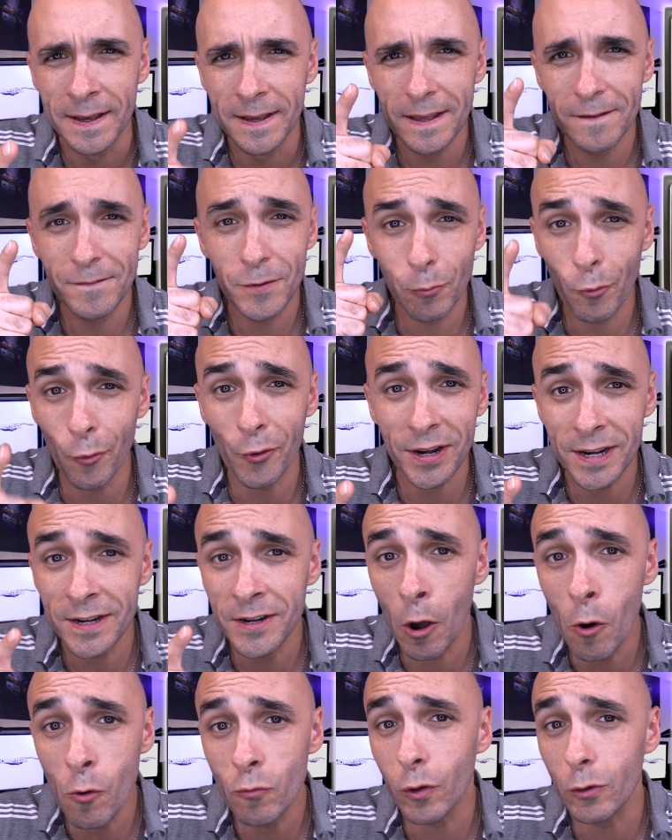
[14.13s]
If you already
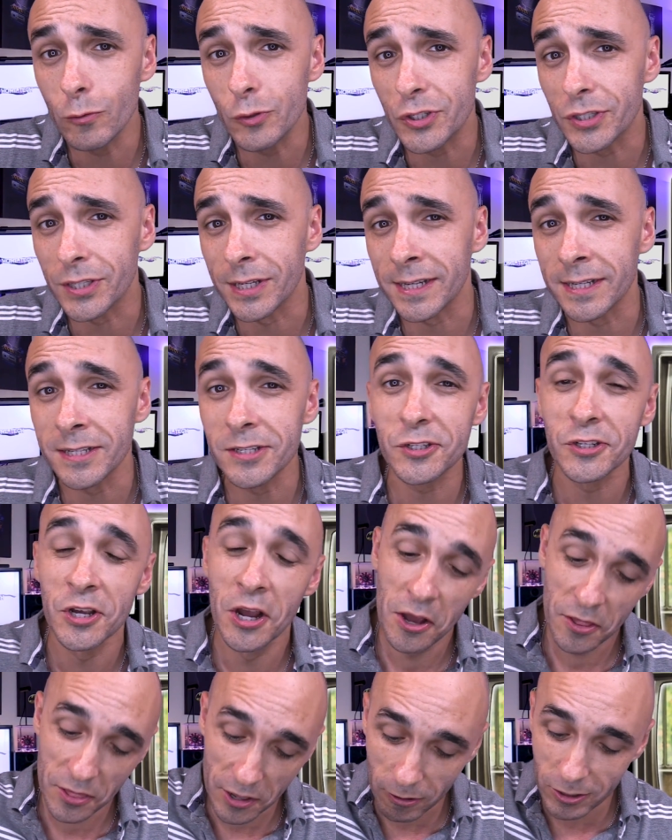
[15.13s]
know those things,
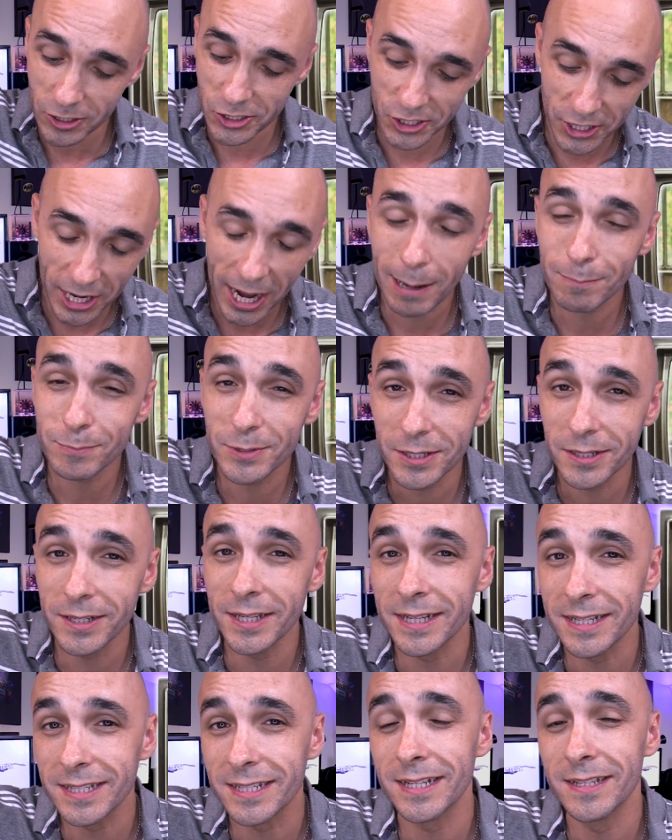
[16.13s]
there are chapter
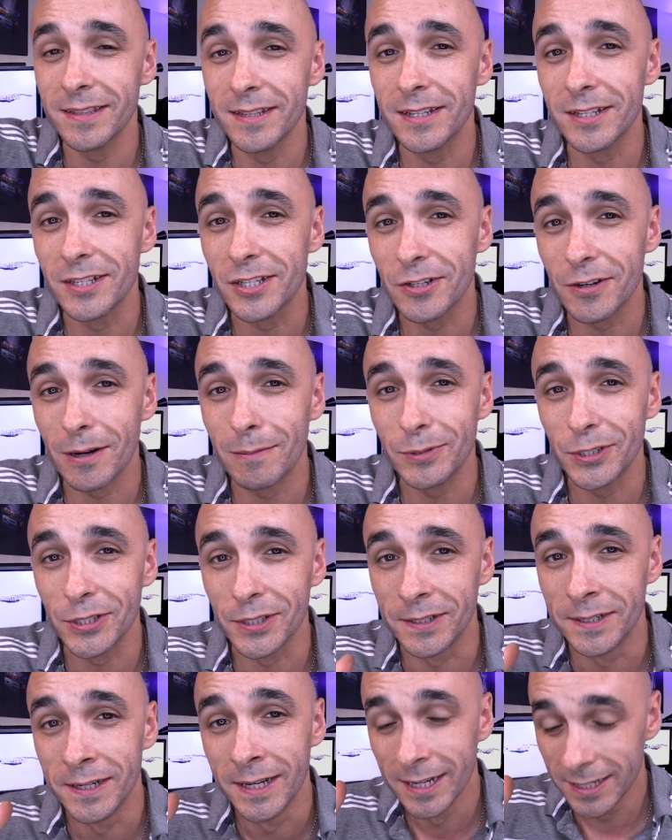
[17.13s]
links in the
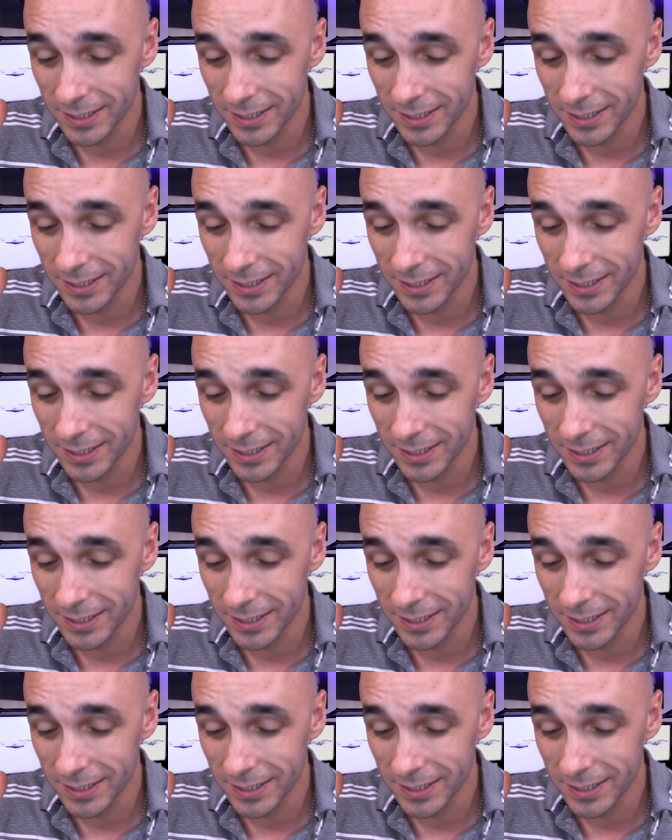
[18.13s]
description